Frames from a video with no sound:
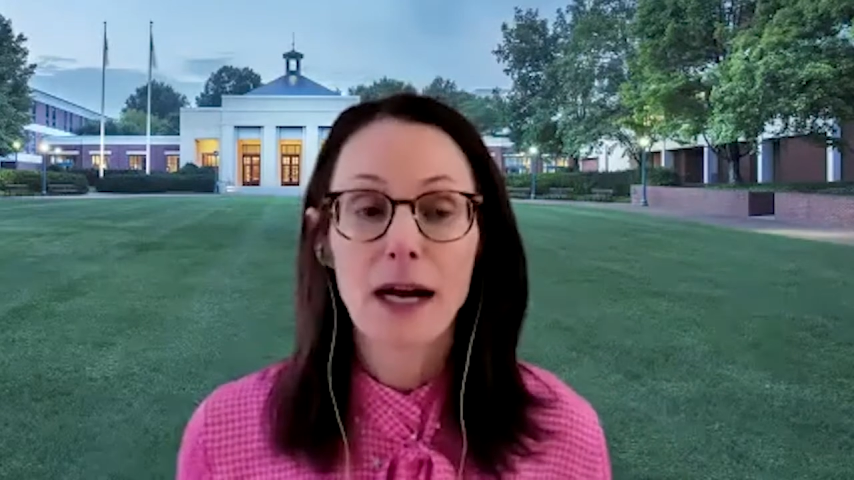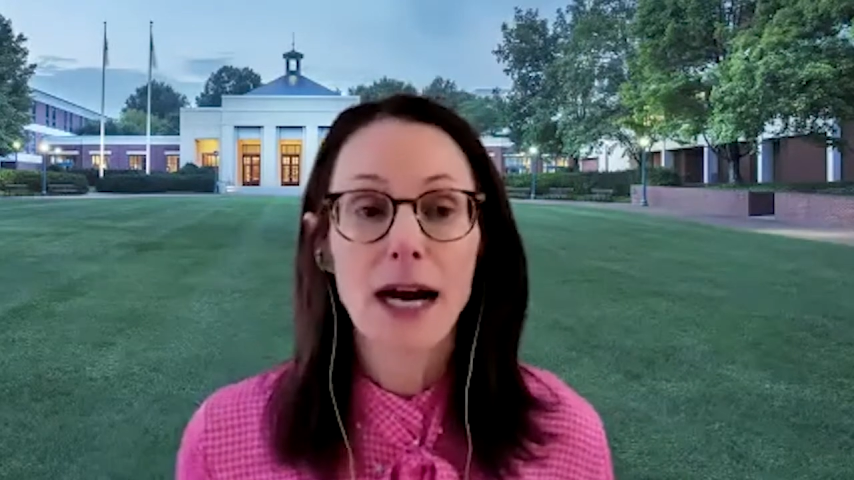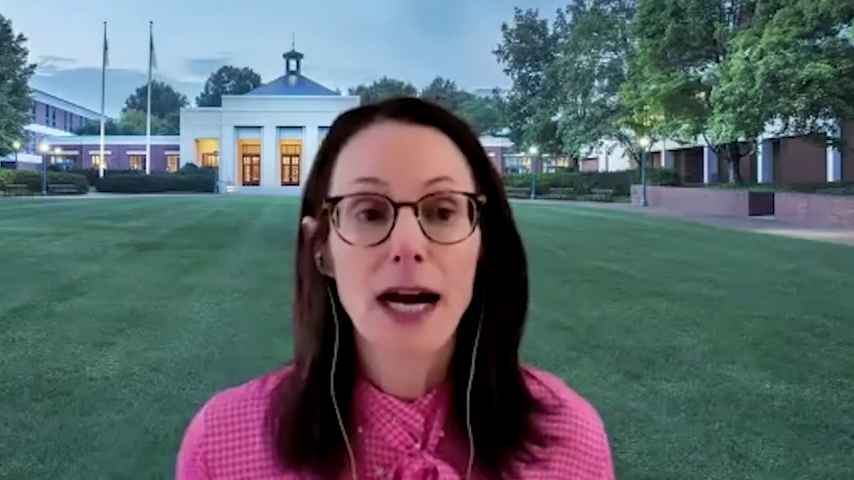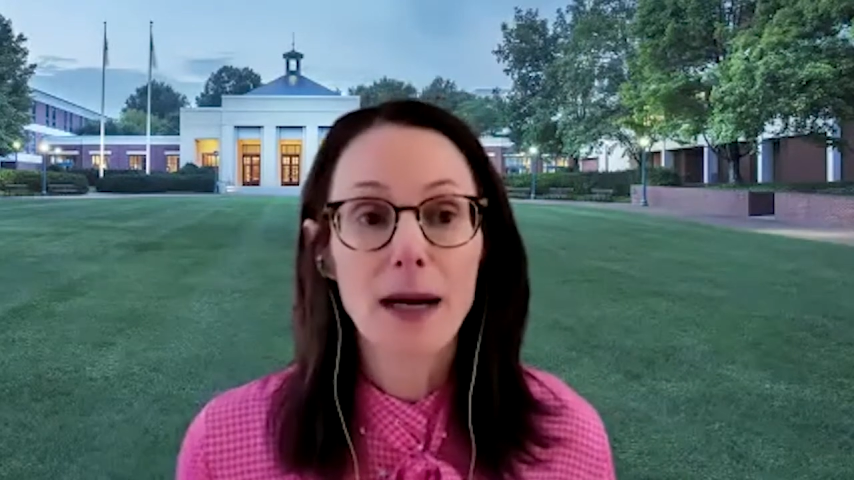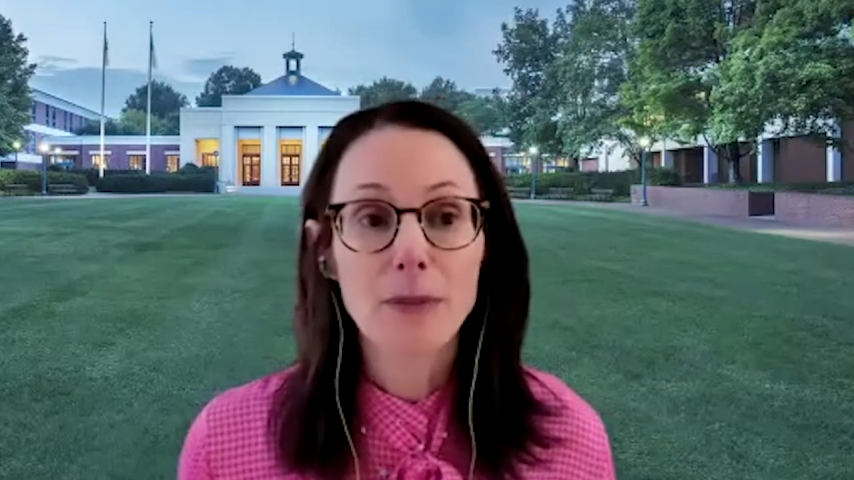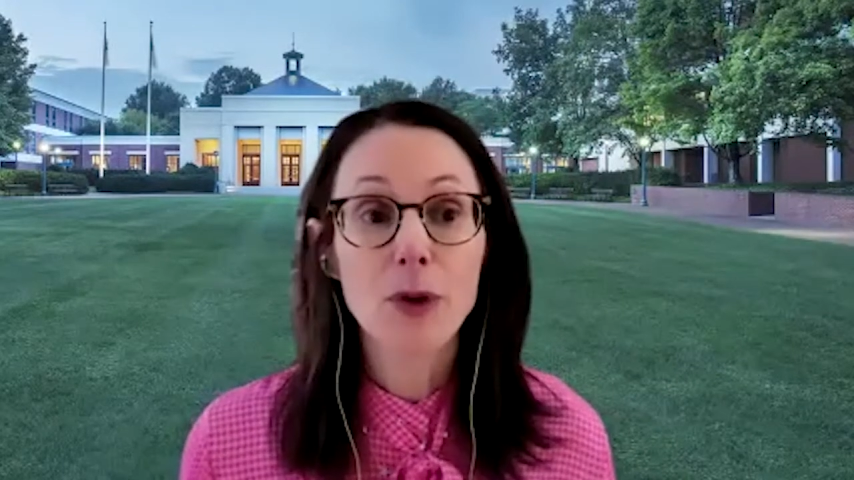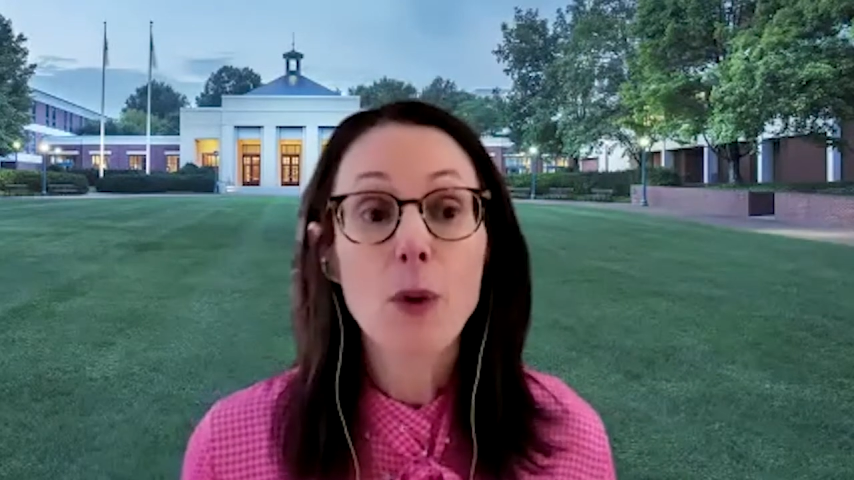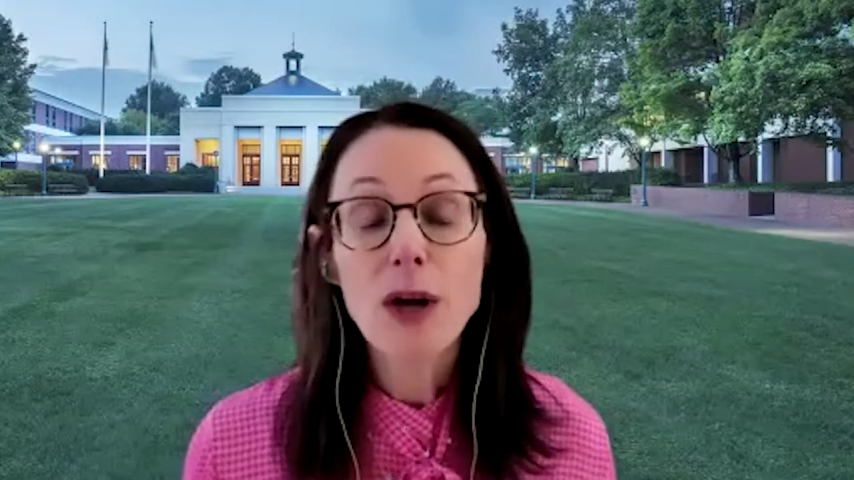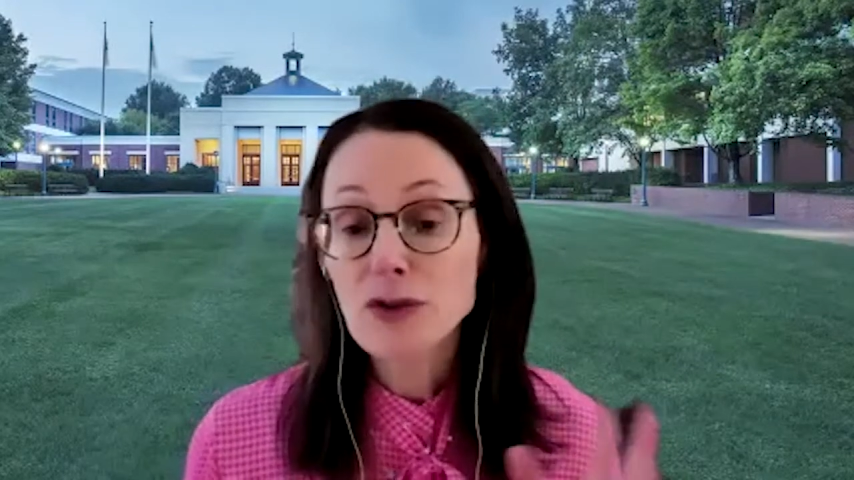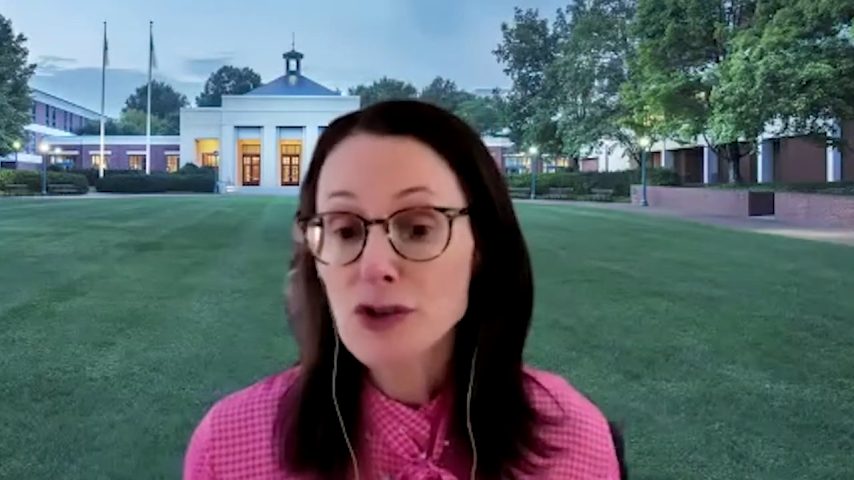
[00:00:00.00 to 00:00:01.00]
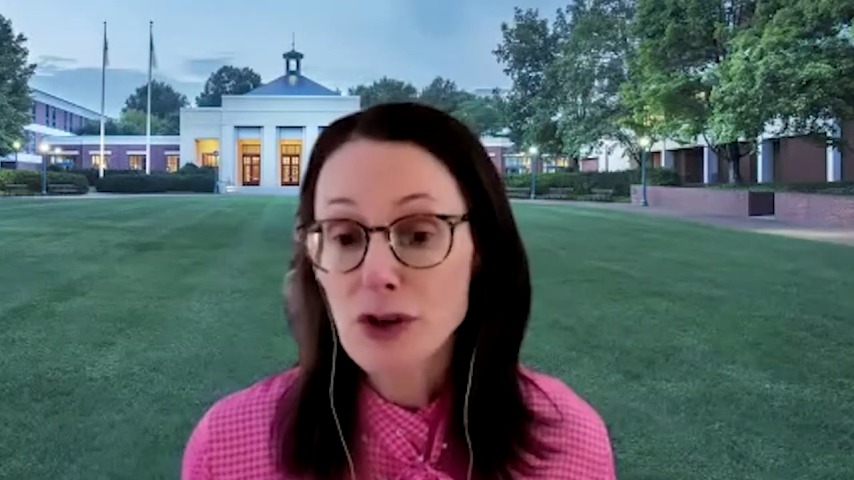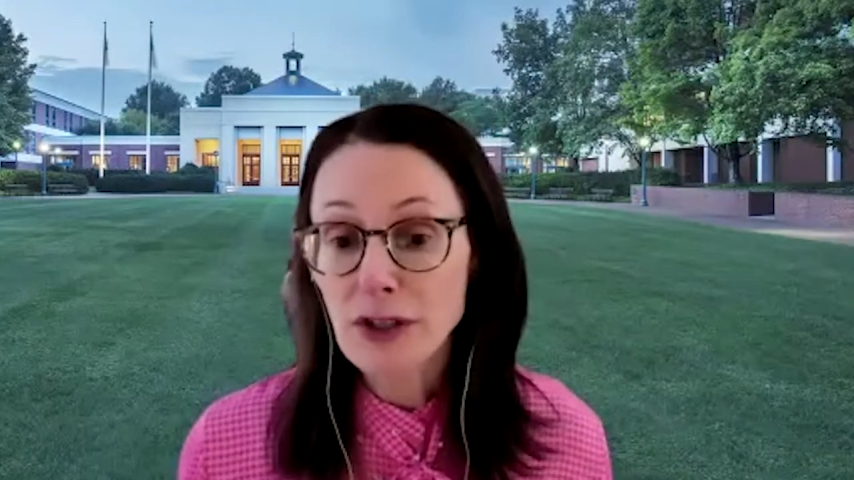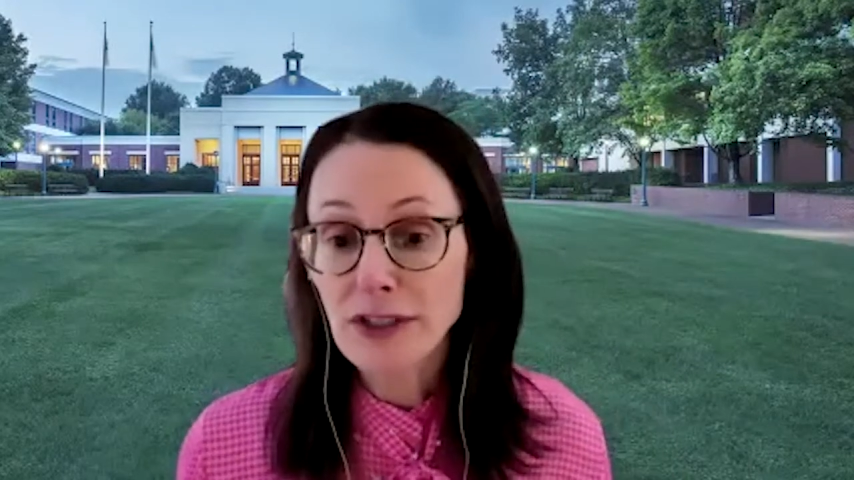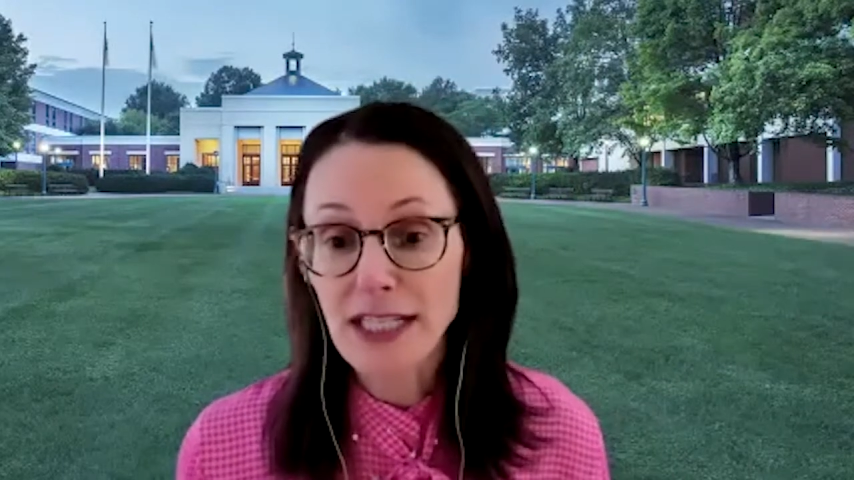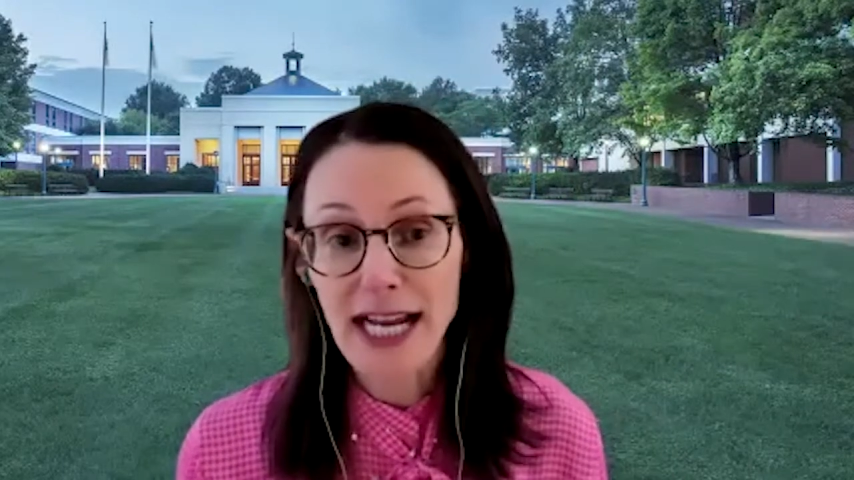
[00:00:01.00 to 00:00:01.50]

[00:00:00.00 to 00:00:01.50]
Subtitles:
The Wall Street Journal did an